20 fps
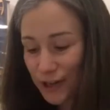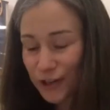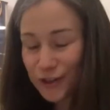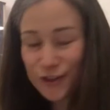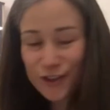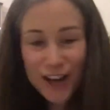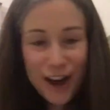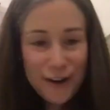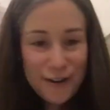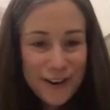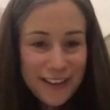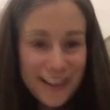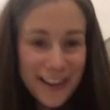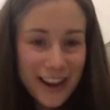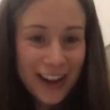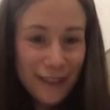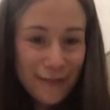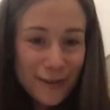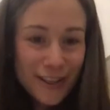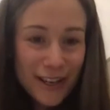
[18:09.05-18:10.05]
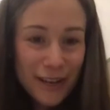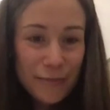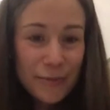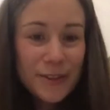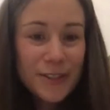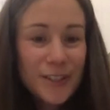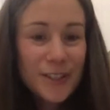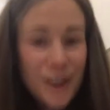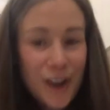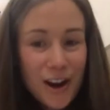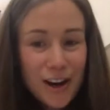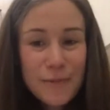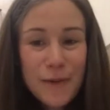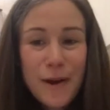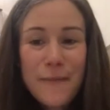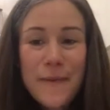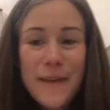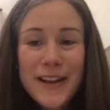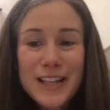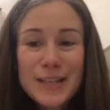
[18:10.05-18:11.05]
reached out and that I was able to talk
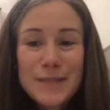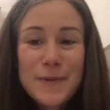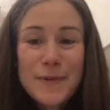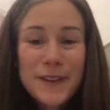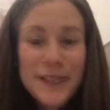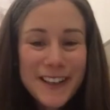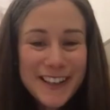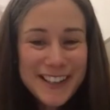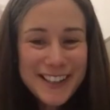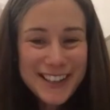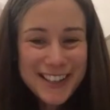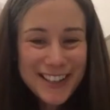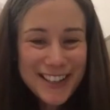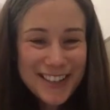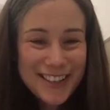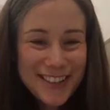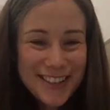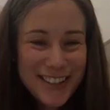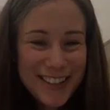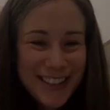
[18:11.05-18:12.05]
about my experiences.